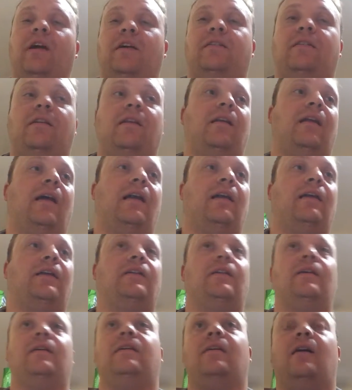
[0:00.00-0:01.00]
nice little
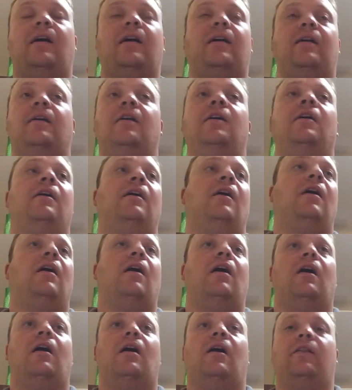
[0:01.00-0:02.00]
LED light
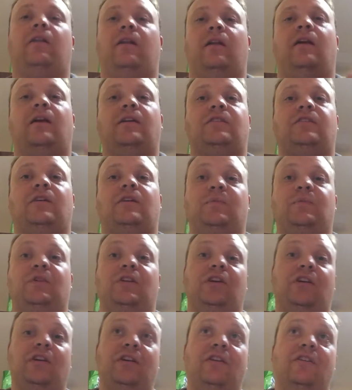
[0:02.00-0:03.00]
uh, that lights up,
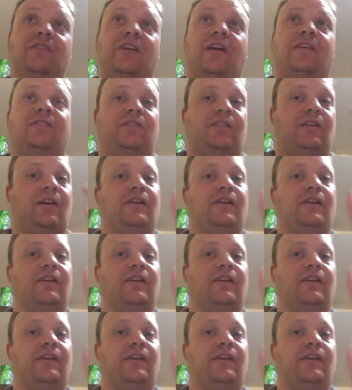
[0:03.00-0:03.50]
so you can use that as a